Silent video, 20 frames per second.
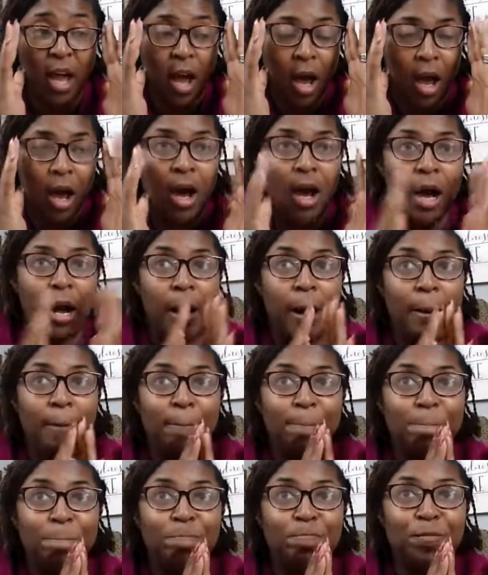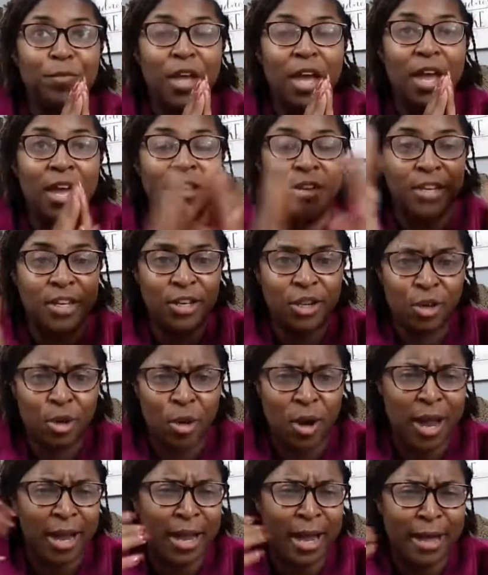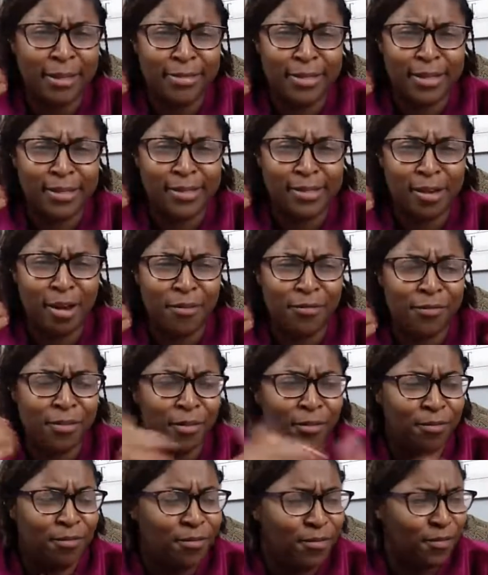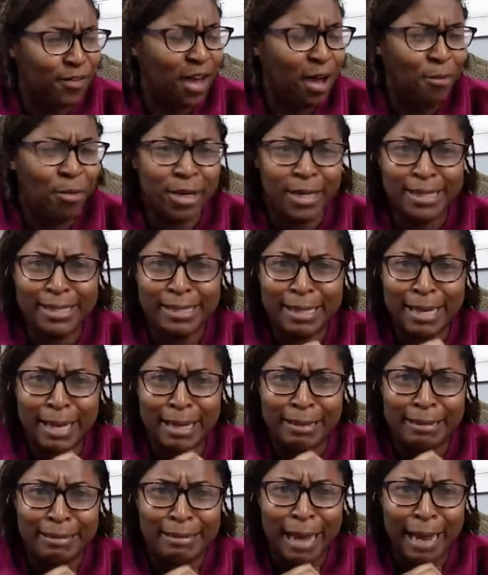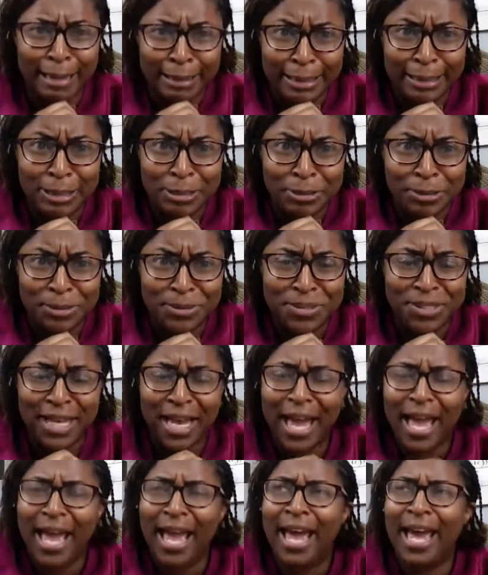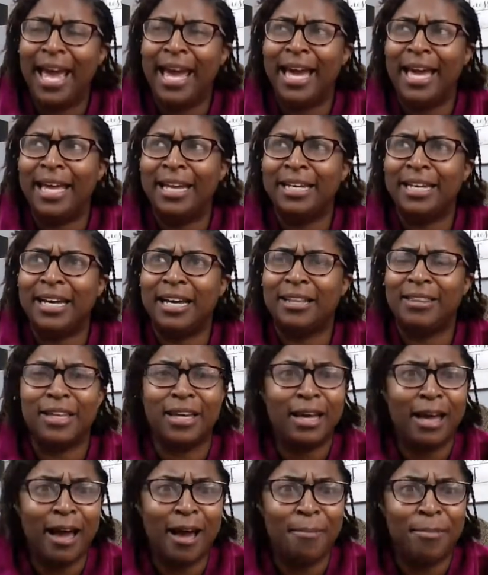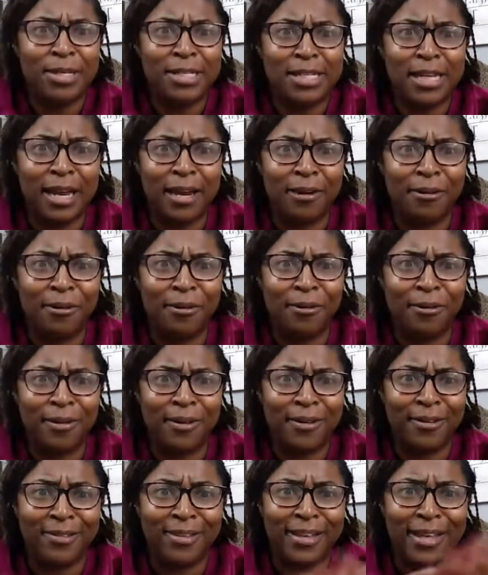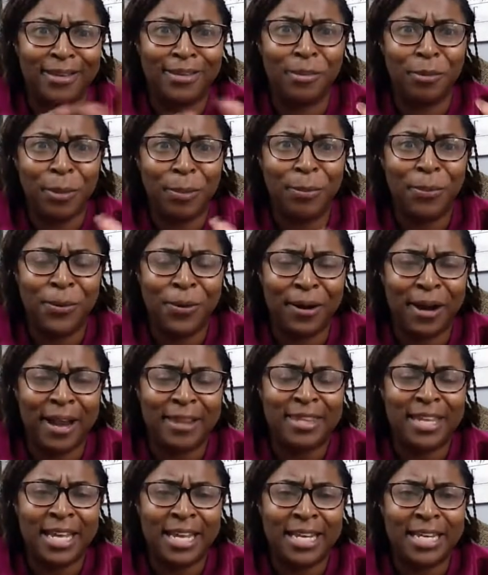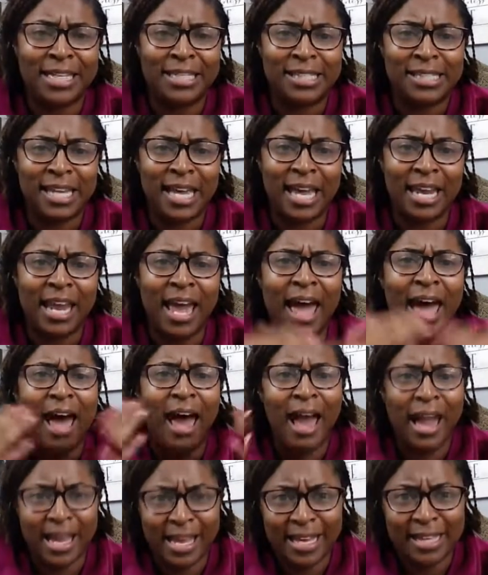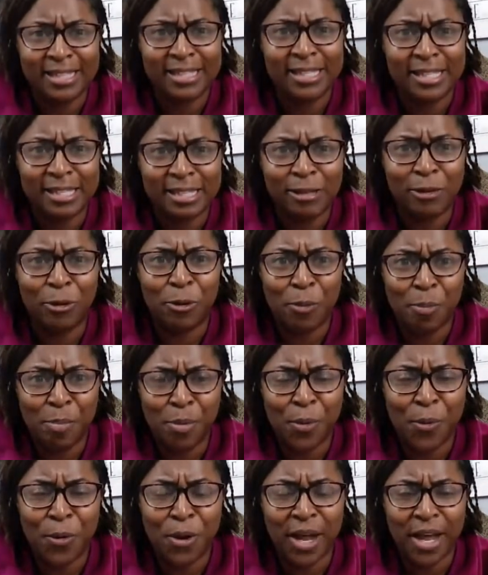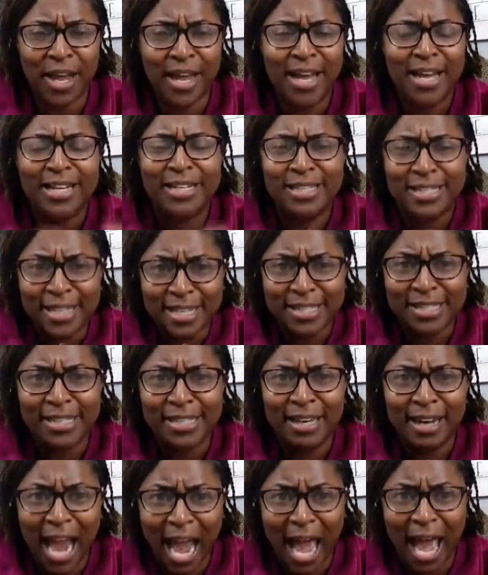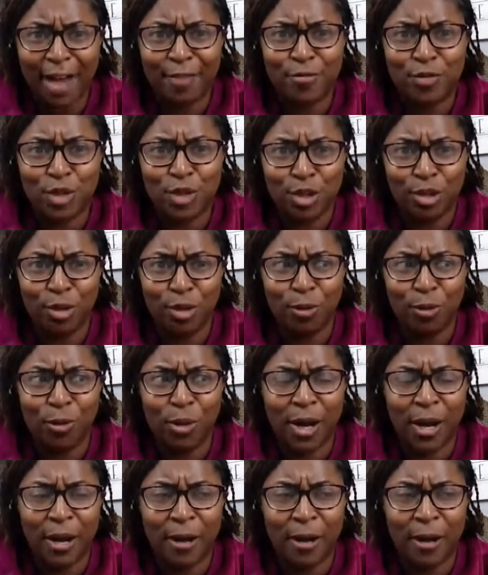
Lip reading: And I got this off of, I want to say, Nightly News, and the commentator, the reporter at the end, he said, I guess this little boy doesn't have to,